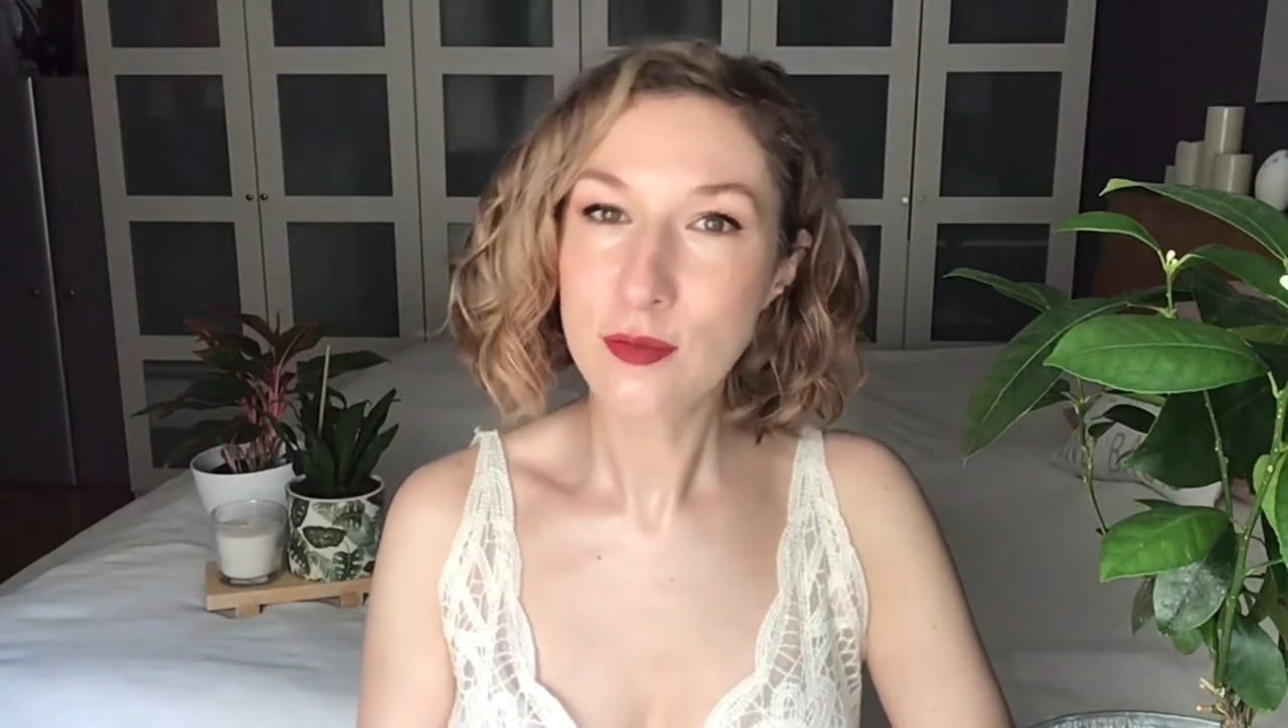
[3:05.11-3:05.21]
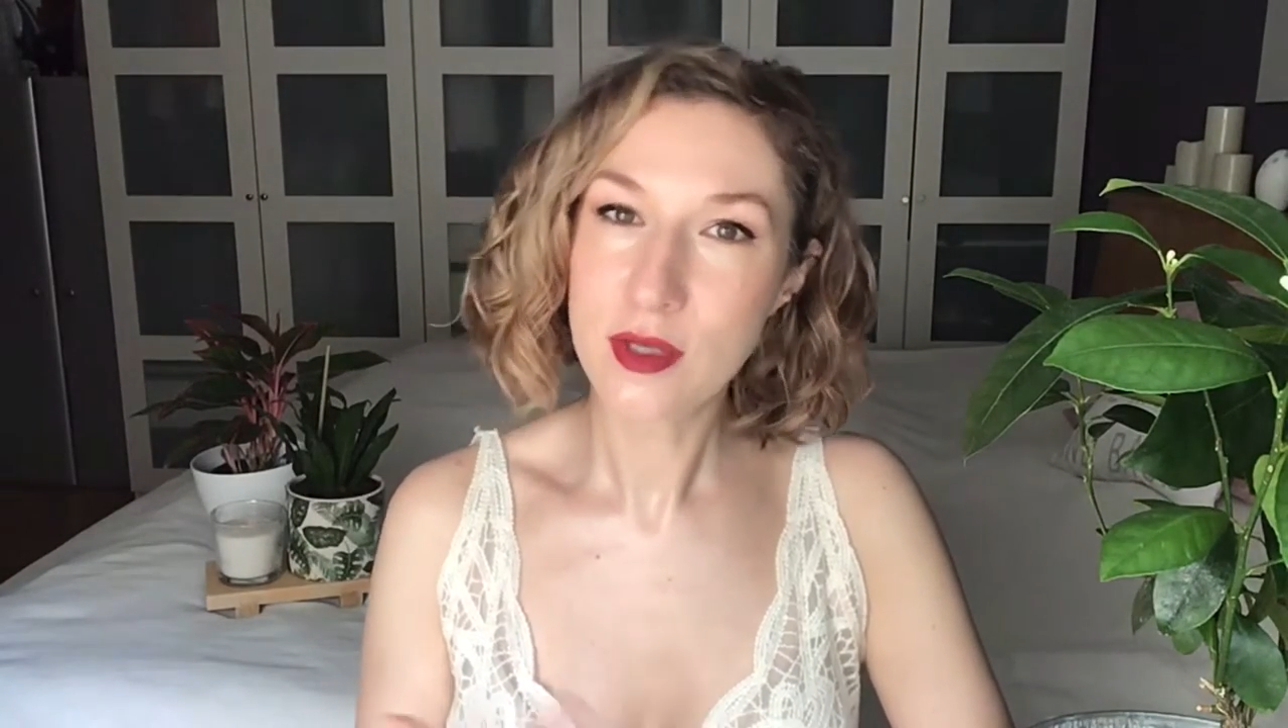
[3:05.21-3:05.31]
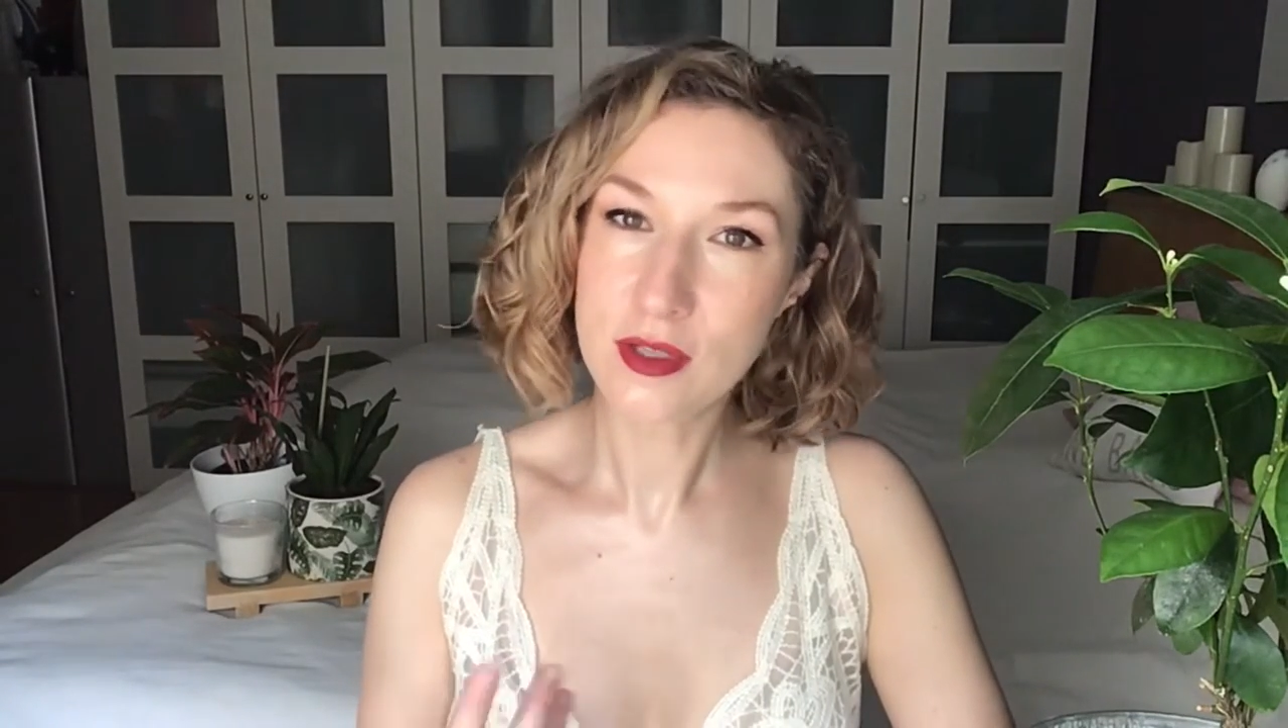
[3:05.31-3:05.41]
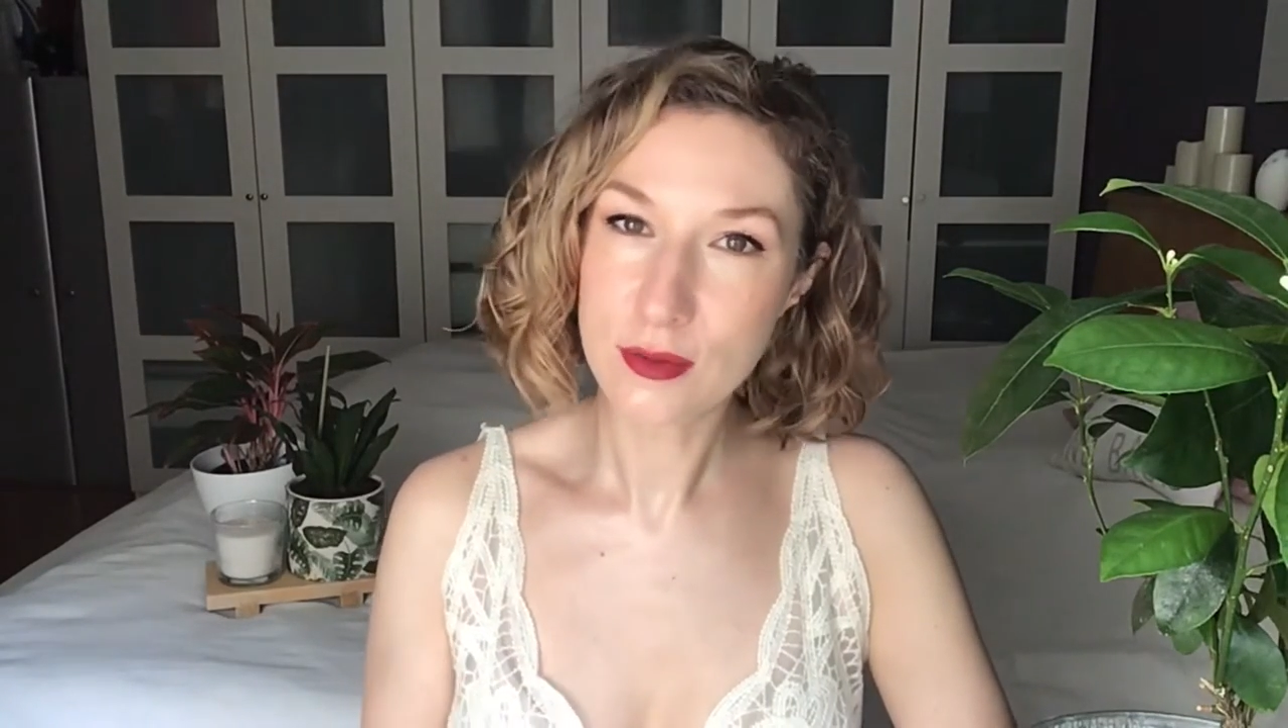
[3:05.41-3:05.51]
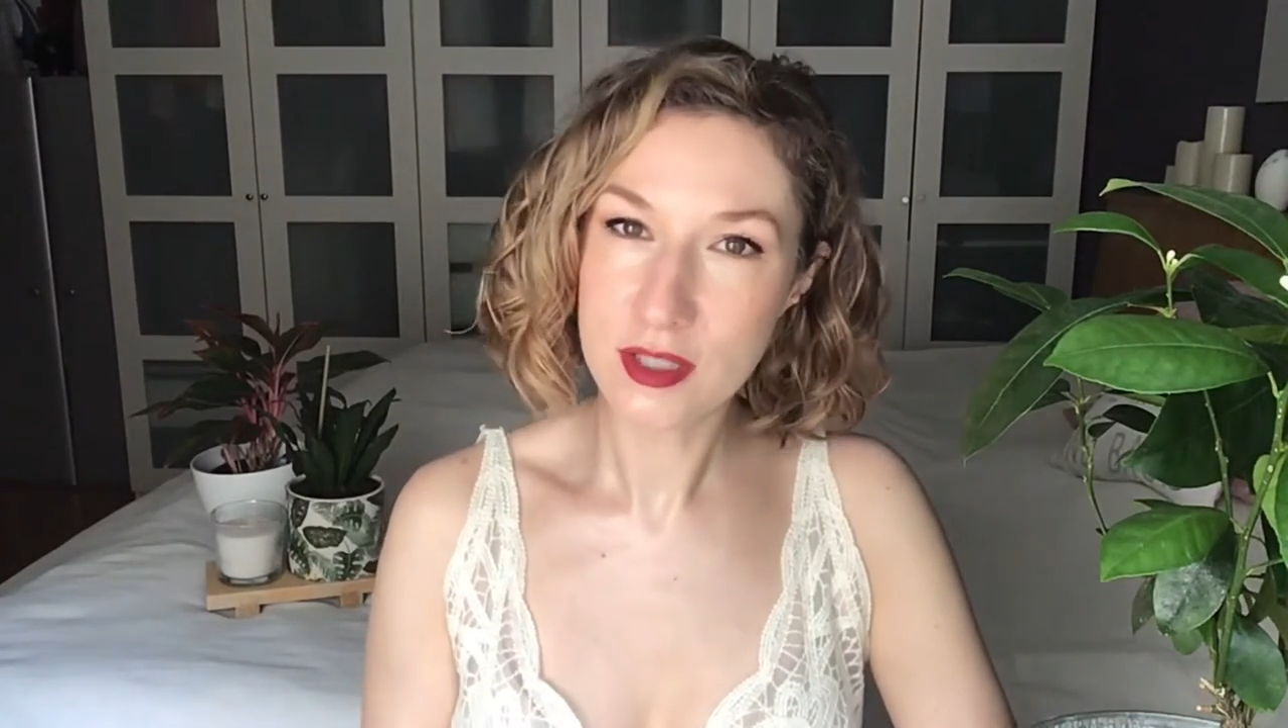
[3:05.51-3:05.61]

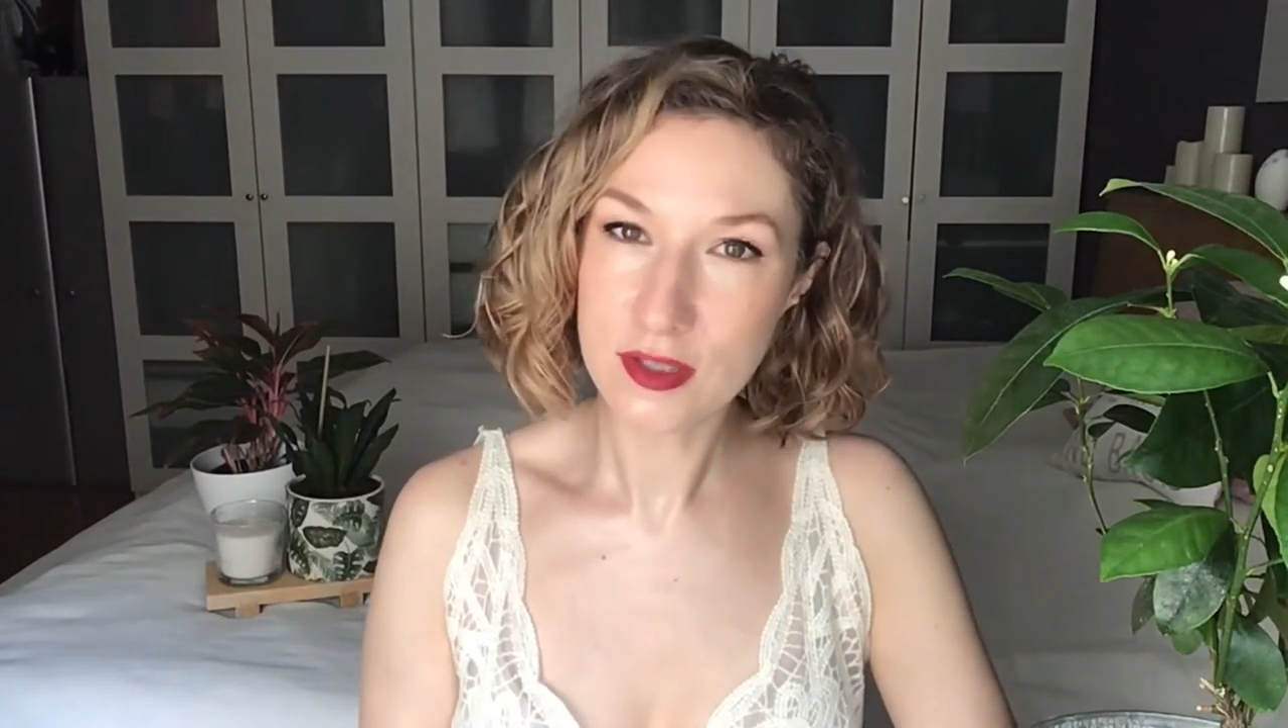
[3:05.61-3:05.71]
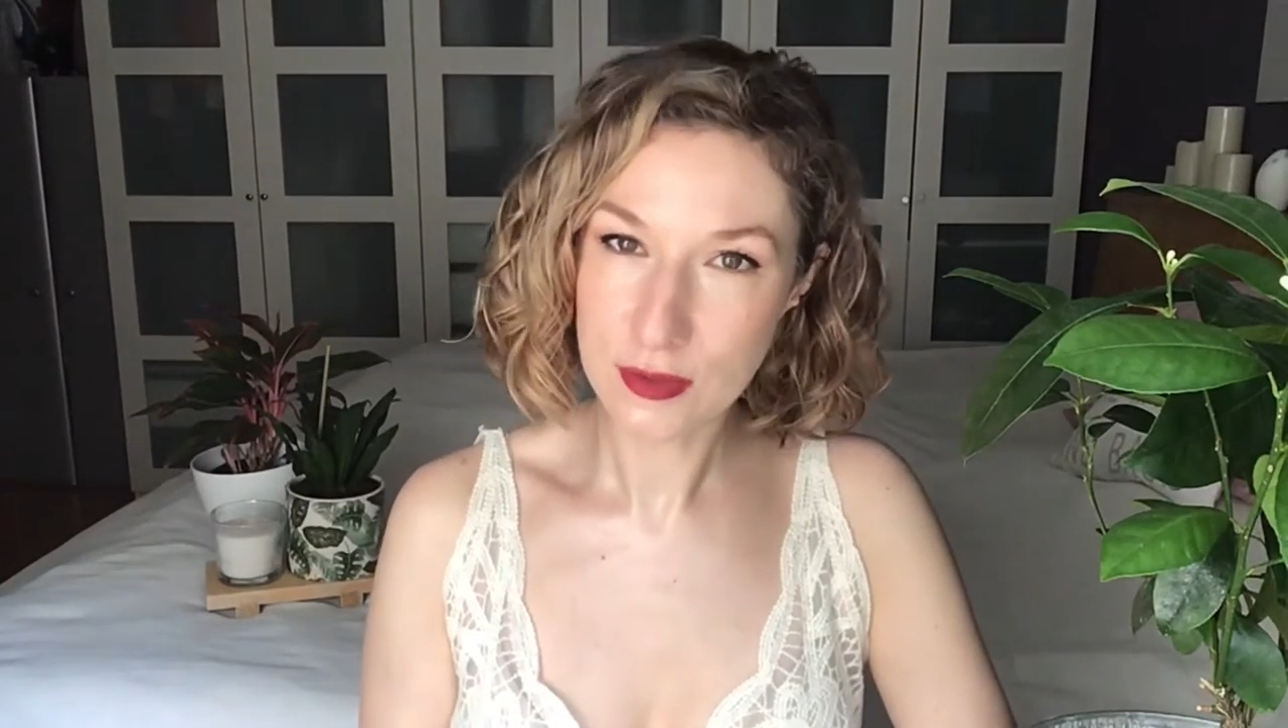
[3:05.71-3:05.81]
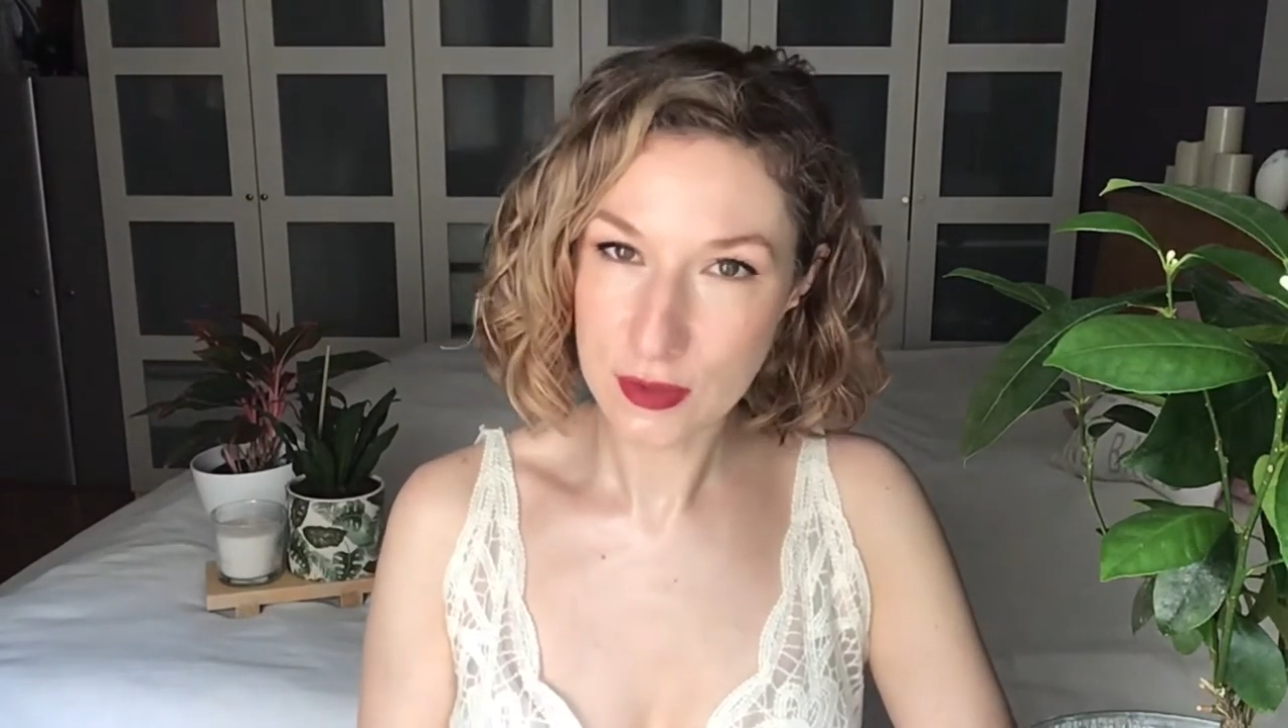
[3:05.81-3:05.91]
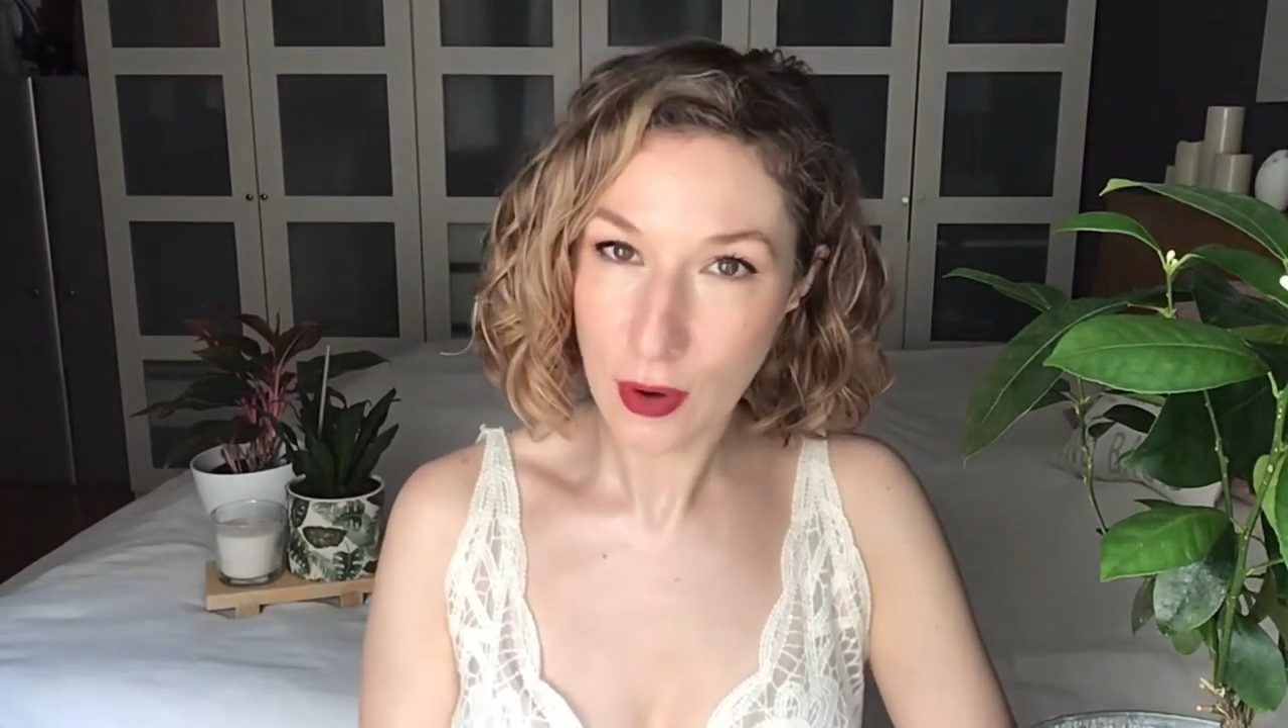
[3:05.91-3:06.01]
because we don't